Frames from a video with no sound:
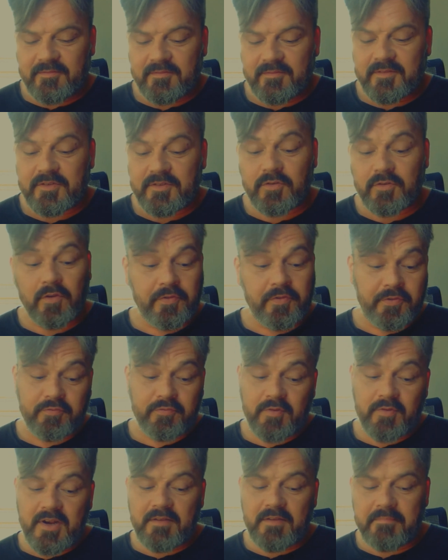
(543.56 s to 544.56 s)
You got
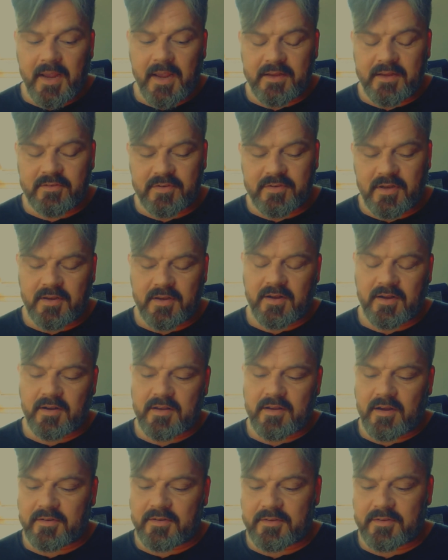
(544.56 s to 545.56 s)
three major
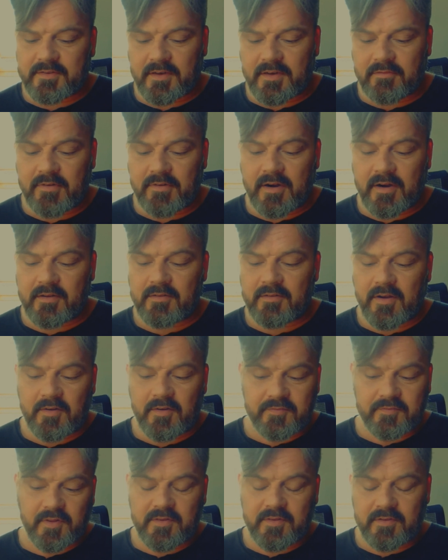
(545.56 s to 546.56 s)
arcanas in a row
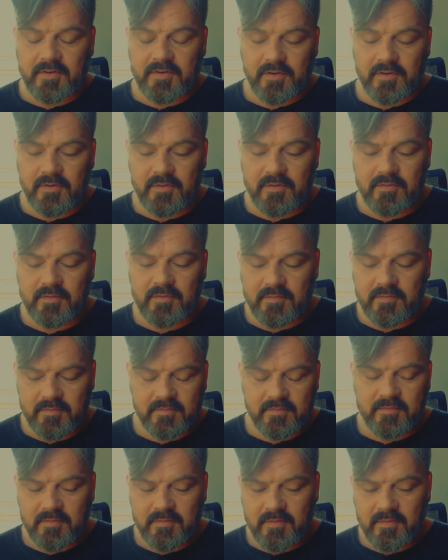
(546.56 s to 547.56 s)
after the two
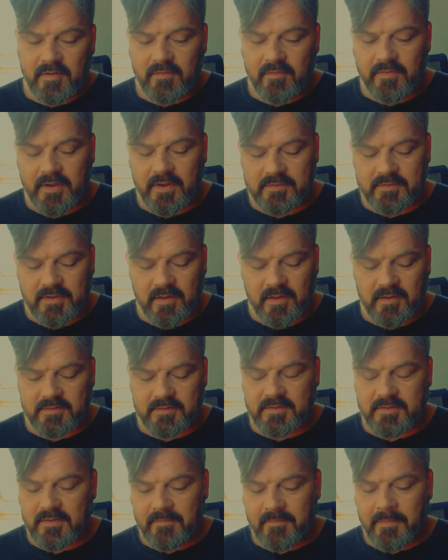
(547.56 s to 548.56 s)
first cards.
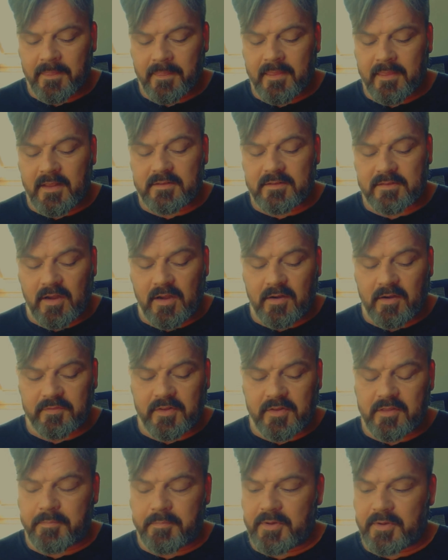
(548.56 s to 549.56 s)
So after
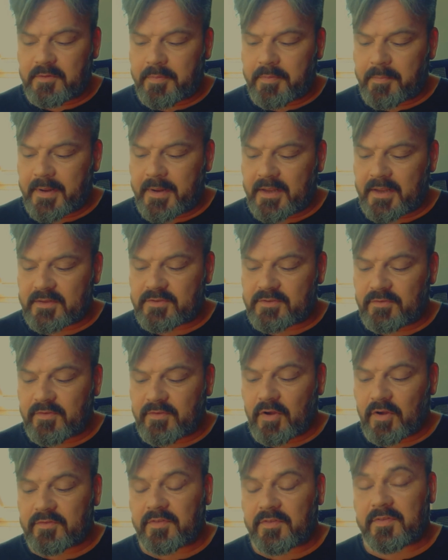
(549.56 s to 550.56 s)
the Buddha prepares, you've
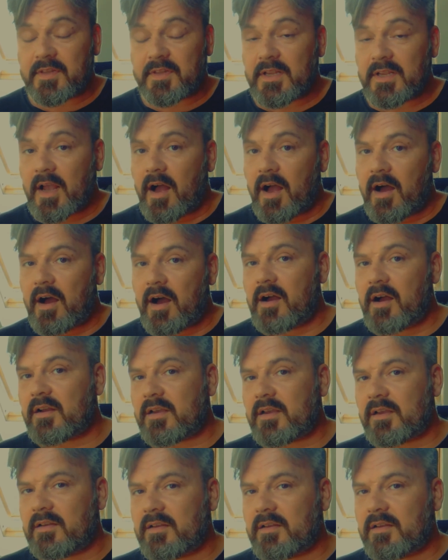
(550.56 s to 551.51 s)
got the Ark